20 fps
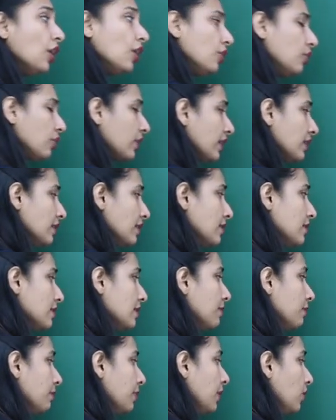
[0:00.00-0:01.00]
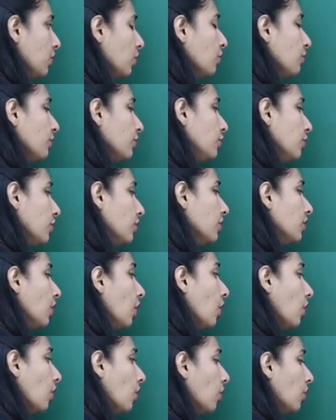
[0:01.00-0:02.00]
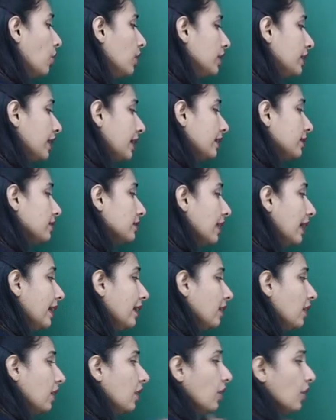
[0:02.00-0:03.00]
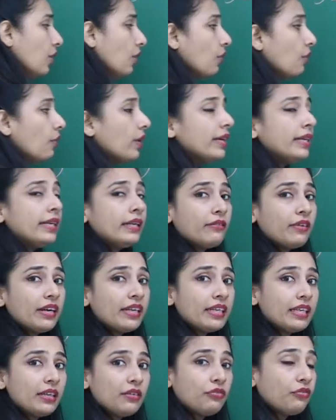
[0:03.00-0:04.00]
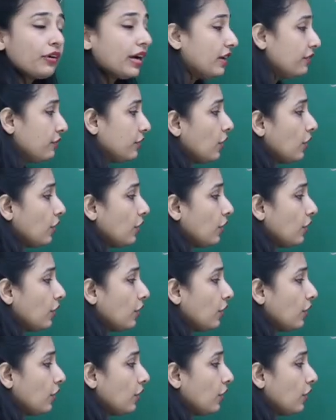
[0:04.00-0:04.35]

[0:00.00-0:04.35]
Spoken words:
you can just simply go with your old things like 125.